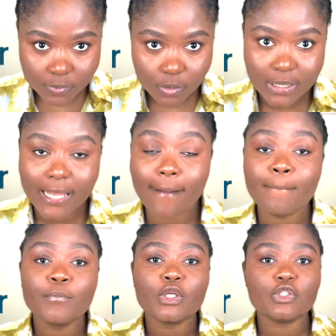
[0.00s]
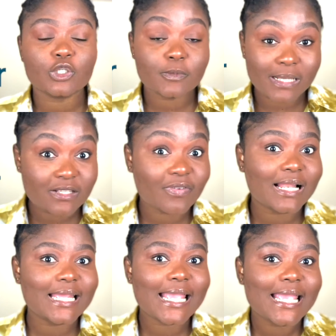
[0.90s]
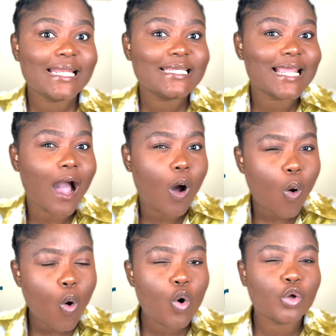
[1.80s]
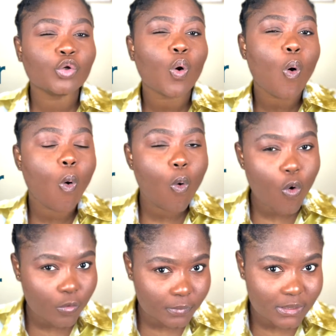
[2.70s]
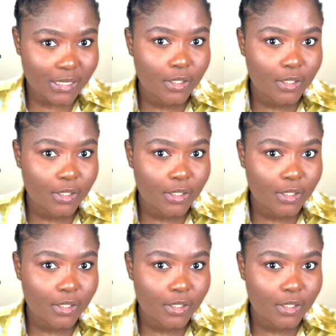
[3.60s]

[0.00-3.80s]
Okay, so specifically in their own homes.